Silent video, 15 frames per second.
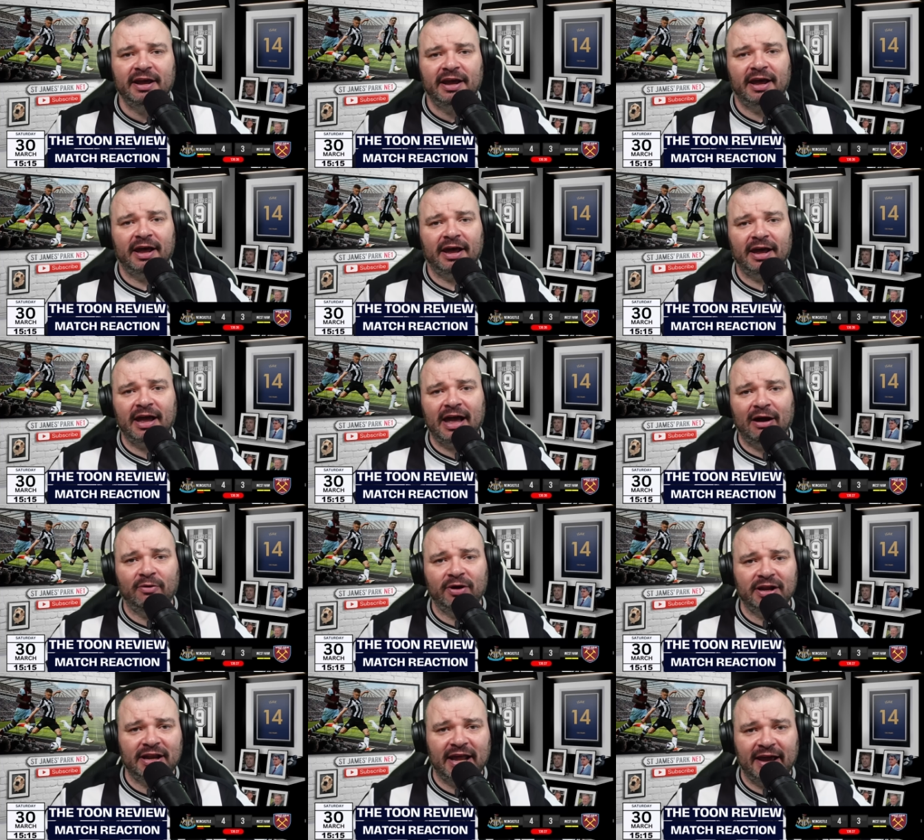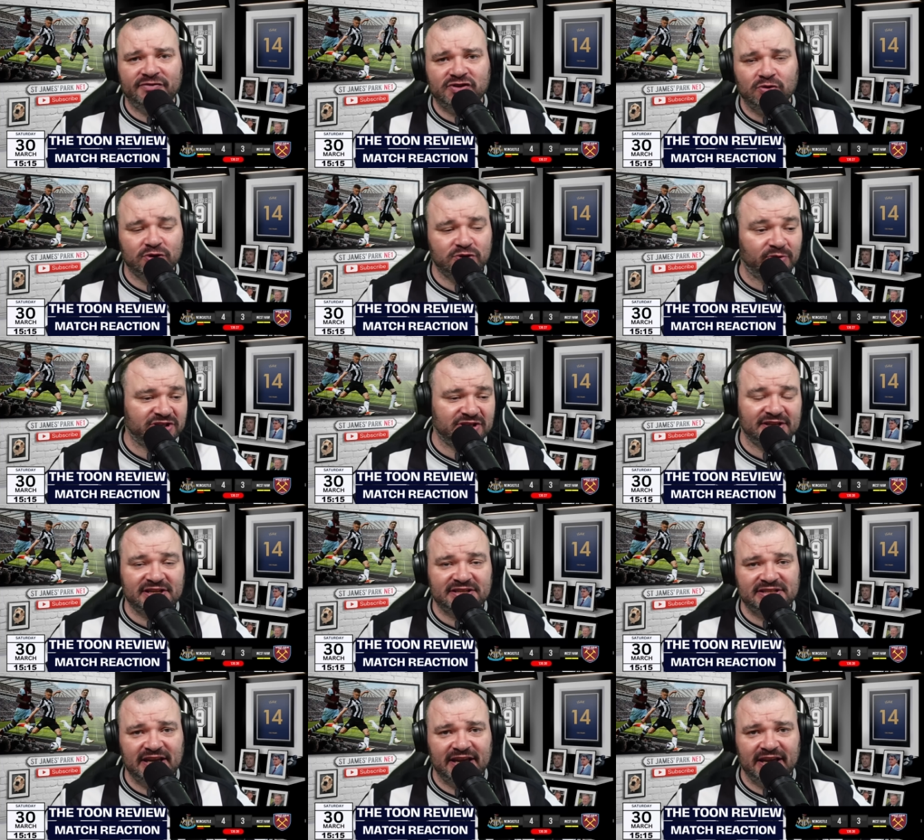our live shows, which, as I
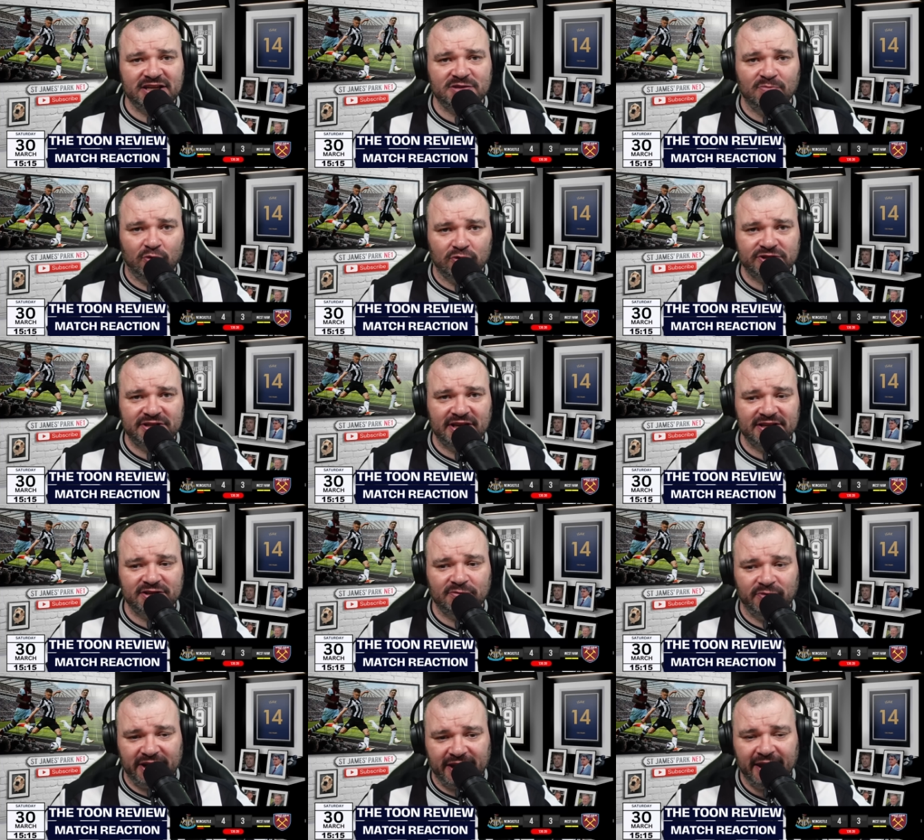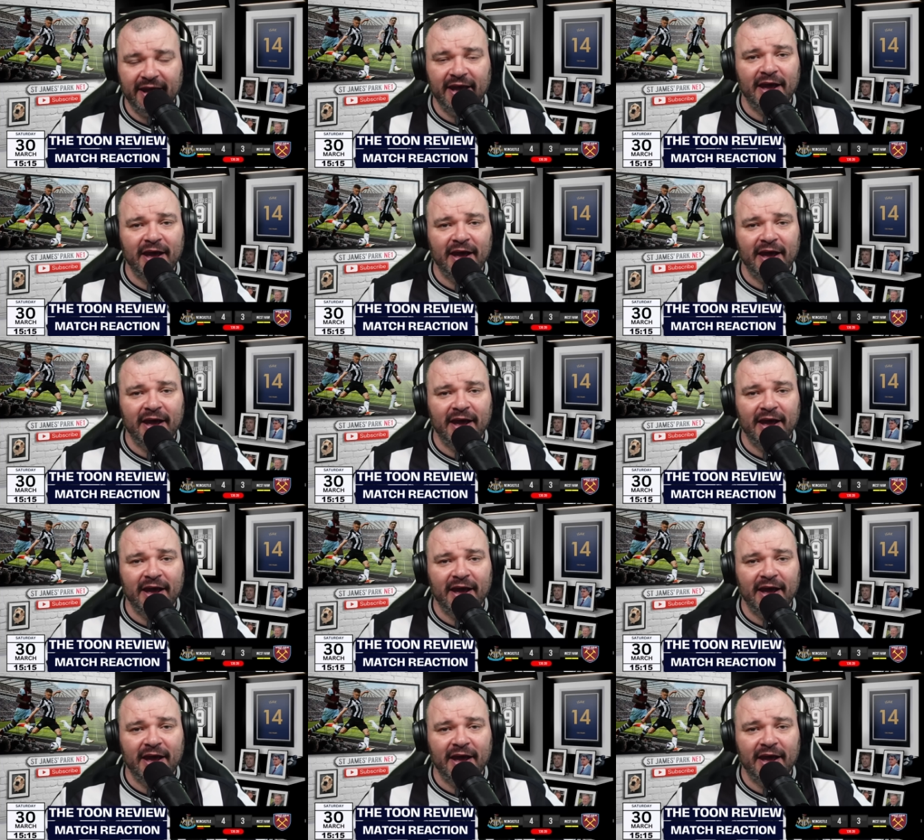say, is most days a week.